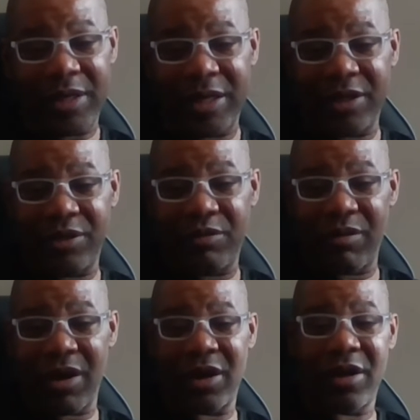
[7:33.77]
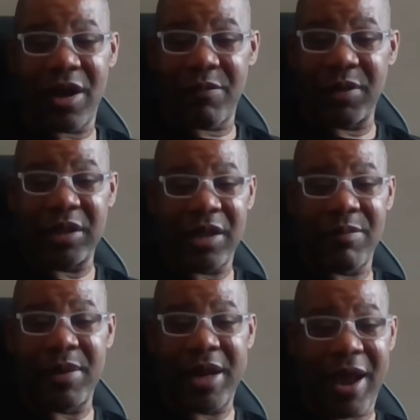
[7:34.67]
these drug companies
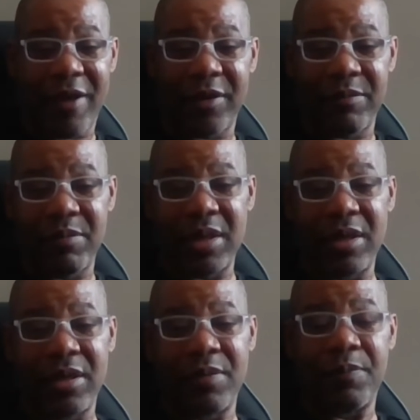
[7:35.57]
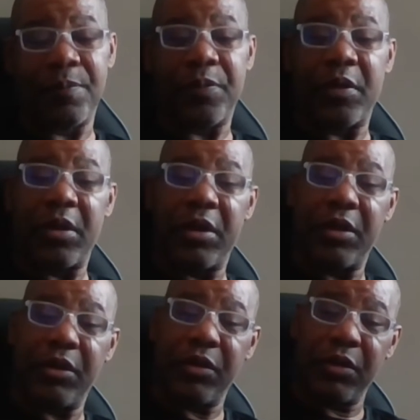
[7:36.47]
coming after me
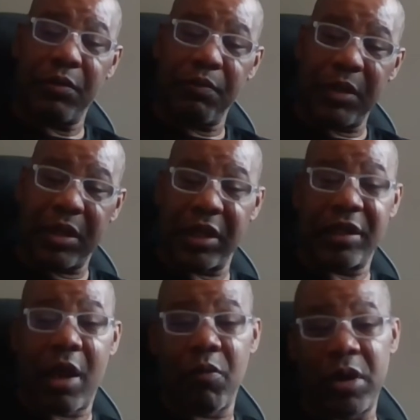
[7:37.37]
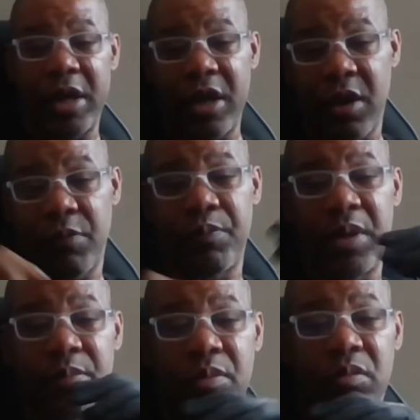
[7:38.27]
because I want to help
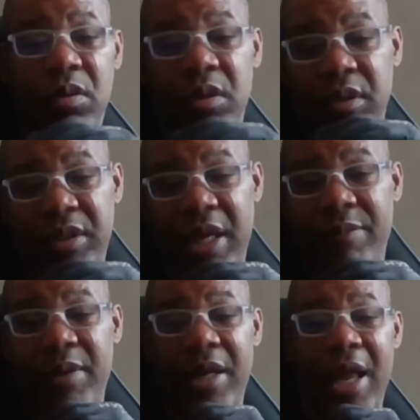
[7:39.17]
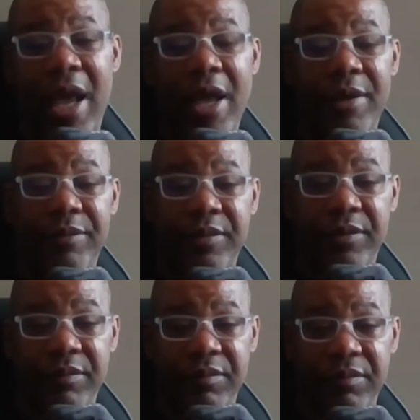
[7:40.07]
people save their
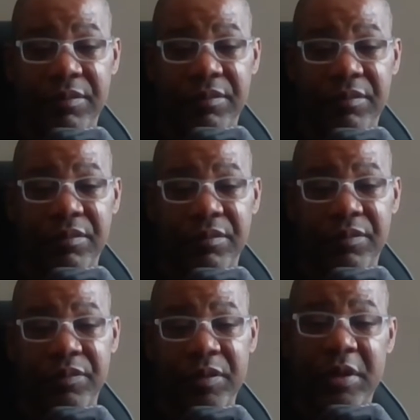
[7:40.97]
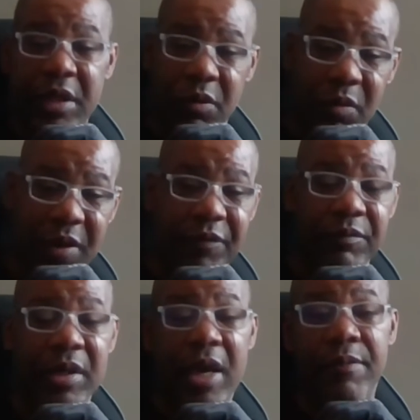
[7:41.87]
lives, get away
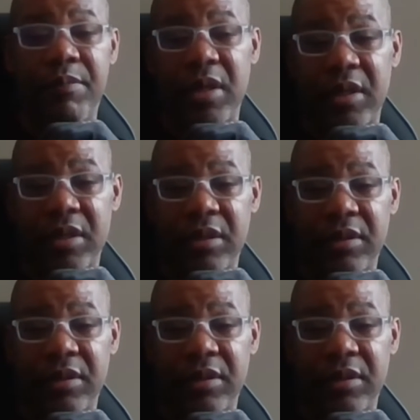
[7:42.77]
from diabetes.